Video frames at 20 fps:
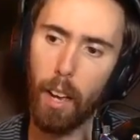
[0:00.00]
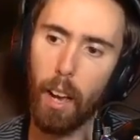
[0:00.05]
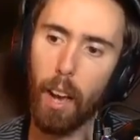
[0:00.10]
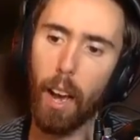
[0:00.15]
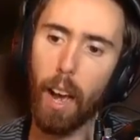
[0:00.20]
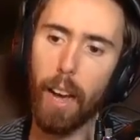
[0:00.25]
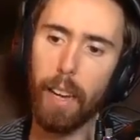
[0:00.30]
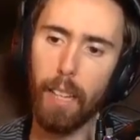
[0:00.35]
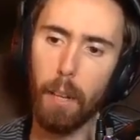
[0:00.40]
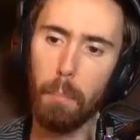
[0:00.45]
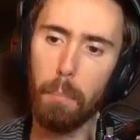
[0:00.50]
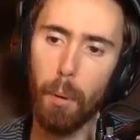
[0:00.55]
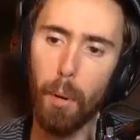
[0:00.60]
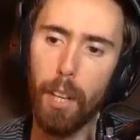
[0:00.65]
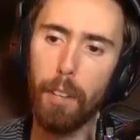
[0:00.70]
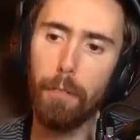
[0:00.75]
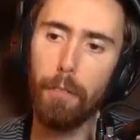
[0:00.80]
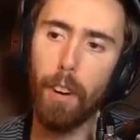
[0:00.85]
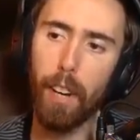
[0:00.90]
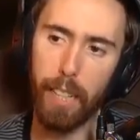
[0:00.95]
I can
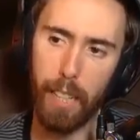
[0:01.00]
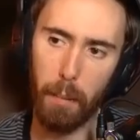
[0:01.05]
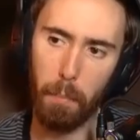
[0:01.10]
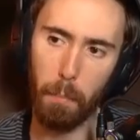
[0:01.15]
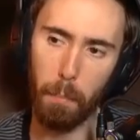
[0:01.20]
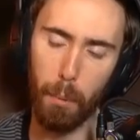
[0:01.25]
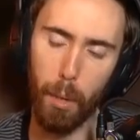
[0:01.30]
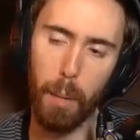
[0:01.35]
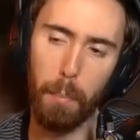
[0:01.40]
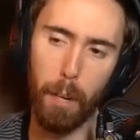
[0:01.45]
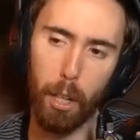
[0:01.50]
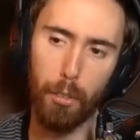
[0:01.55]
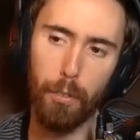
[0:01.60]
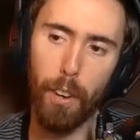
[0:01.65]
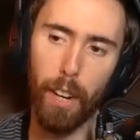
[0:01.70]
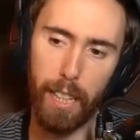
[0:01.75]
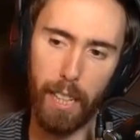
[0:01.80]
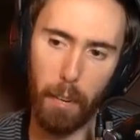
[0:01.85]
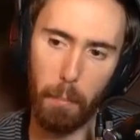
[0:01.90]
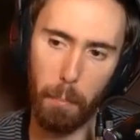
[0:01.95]
pretty fucking pretty much
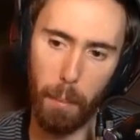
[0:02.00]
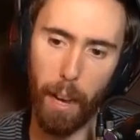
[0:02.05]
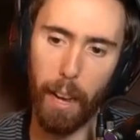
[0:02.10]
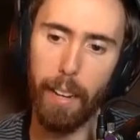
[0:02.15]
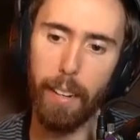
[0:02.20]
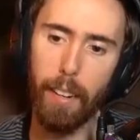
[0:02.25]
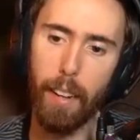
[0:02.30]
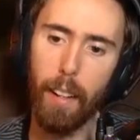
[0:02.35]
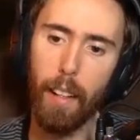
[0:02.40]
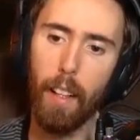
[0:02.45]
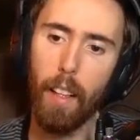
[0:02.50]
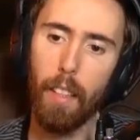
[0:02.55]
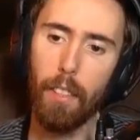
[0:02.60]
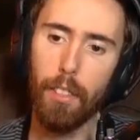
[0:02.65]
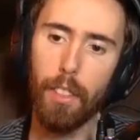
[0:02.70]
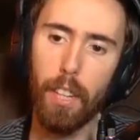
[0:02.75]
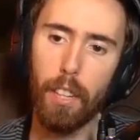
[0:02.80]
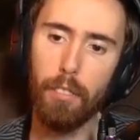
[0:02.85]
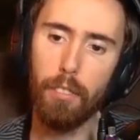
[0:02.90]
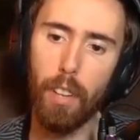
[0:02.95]
fucking bet
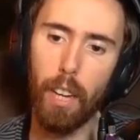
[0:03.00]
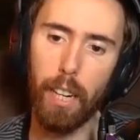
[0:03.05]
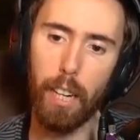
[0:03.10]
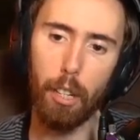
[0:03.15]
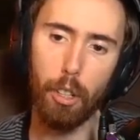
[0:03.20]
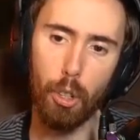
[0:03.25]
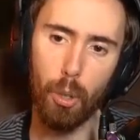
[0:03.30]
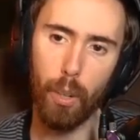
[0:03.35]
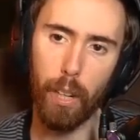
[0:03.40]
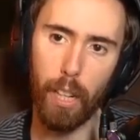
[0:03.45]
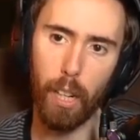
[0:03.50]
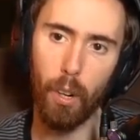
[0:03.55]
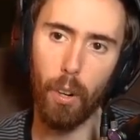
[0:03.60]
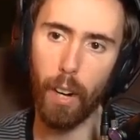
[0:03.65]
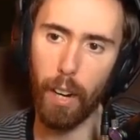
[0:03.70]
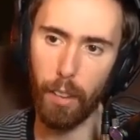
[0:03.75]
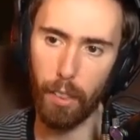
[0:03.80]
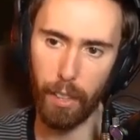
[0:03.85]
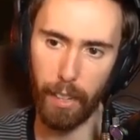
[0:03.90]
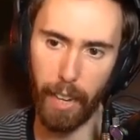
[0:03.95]
that he's not enjoying a
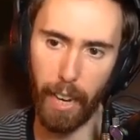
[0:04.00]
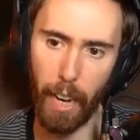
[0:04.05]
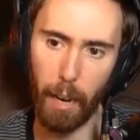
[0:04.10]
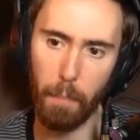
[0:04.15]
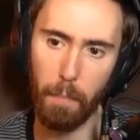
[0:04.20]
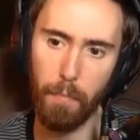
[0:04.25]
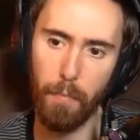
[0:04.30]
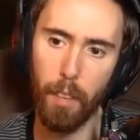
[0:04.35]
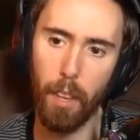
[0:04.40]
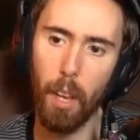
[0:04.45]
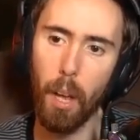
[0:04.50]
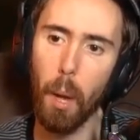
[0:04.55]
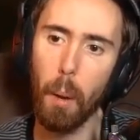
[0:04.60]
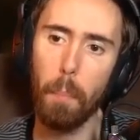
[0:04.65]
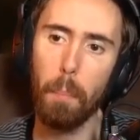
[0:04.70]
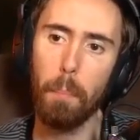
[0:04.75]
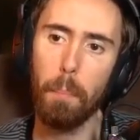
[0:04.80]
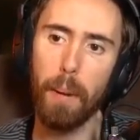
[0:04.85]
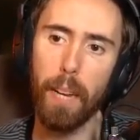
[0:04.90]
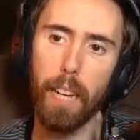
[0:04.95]
lot of the game
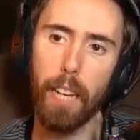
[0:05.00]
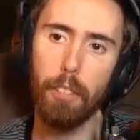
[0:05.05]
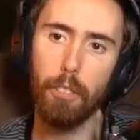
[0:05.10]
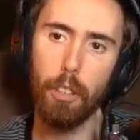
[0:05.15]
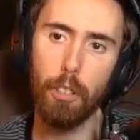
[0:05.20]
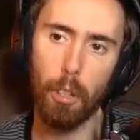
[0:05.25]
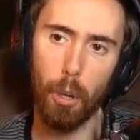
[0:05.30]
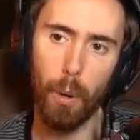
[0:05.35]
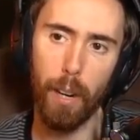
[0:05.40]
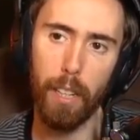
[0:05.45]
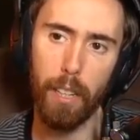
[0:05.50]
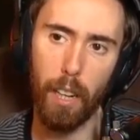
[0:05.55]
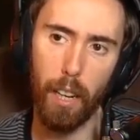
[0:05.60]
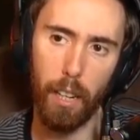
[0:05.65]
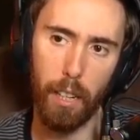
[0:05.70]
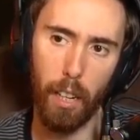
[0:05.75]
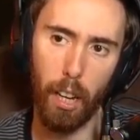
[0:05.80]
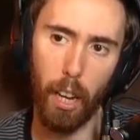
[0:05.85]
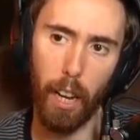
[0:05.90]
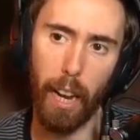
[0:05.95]
because he's only
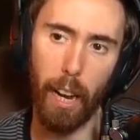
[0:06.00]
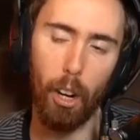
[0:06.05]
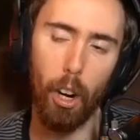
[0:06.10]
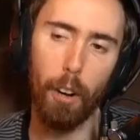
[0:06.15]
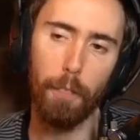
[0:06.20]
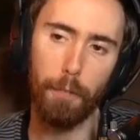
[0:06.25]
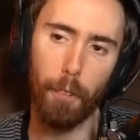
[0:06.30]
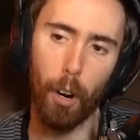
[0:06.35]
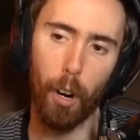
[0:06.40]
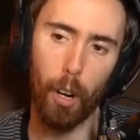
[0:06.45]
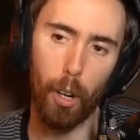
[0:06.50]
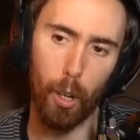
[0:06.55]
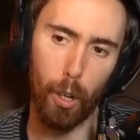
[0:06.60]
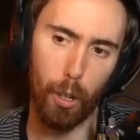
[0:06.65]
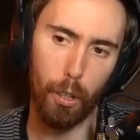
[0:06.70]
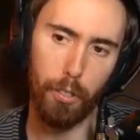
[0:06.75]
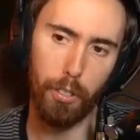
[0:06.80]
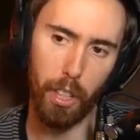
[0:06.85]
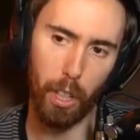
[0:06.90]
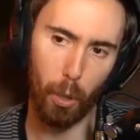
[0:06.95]
done LFR
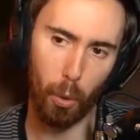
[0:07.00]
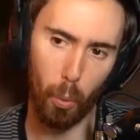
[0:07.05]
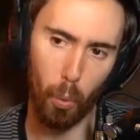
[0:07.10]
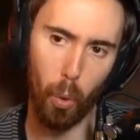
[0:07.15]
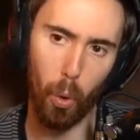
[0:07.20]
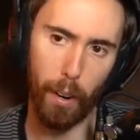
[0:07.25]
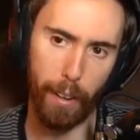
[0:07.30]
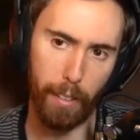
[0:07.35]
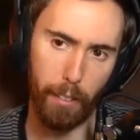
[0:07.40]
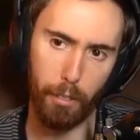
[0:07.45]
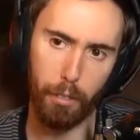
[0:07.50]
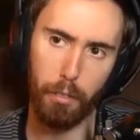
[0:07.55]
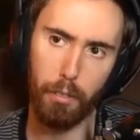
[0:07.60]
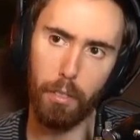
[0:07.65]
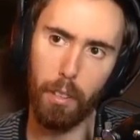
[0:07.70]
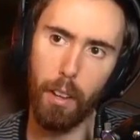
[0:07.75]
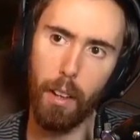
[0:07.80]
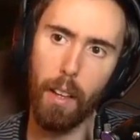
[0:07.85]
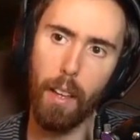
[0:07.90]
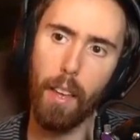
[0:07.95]
Uldir once
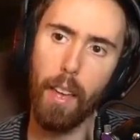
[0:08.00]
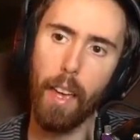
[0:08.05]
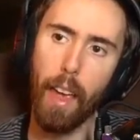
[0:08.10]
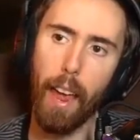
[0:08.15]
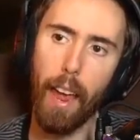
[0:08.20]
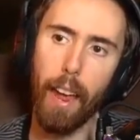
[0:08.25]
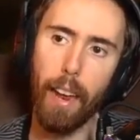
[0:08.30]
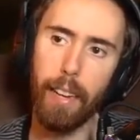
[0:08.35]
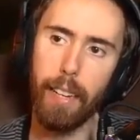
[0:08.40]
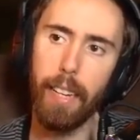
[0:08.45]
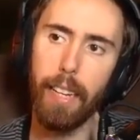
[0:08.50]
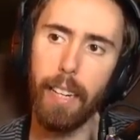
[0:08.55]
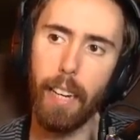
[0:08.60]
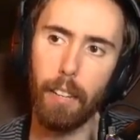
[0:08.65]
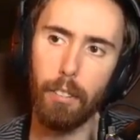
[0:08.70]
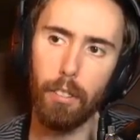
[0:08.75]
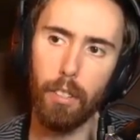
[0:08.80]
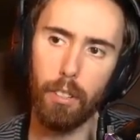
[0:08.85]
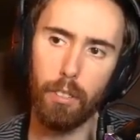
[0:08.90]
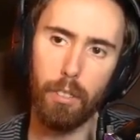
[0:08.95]
and he
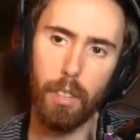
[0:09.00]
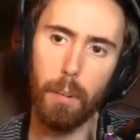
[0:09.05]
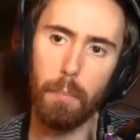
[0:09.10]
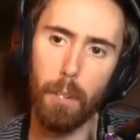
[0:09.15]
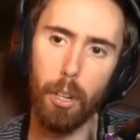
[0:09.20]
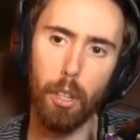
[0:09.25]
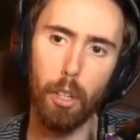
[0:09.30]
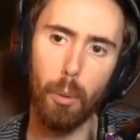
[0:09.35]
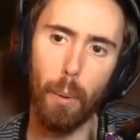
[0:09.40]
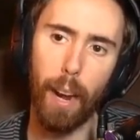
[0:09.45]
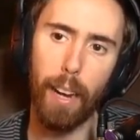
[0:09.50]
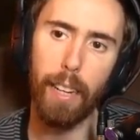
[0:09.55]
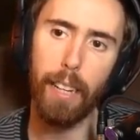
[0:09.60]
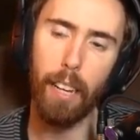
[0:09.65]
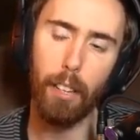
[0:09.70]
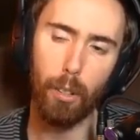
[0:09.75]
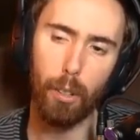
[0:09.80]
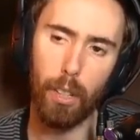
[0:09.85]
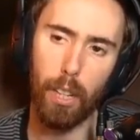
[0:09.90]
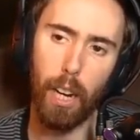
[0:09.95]
doesn't seem to do any
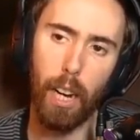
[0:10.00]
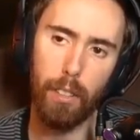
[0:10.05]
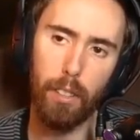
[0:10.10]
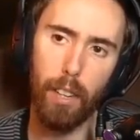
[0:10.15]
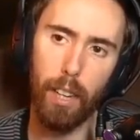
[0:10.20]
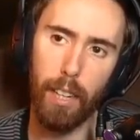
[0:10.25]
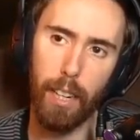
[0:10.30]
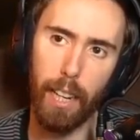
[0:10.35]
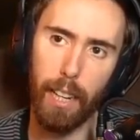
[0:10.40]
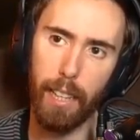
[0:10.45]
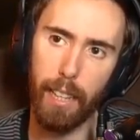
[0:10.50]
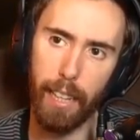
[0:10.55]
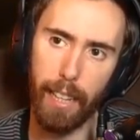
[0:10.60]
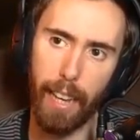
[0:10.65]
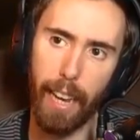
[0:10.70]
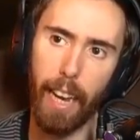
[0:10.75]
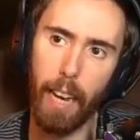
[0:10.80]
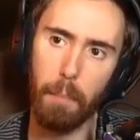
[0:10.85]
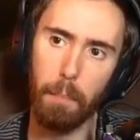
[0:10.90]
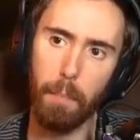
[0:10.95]
other content in the
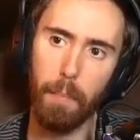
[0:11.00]
game.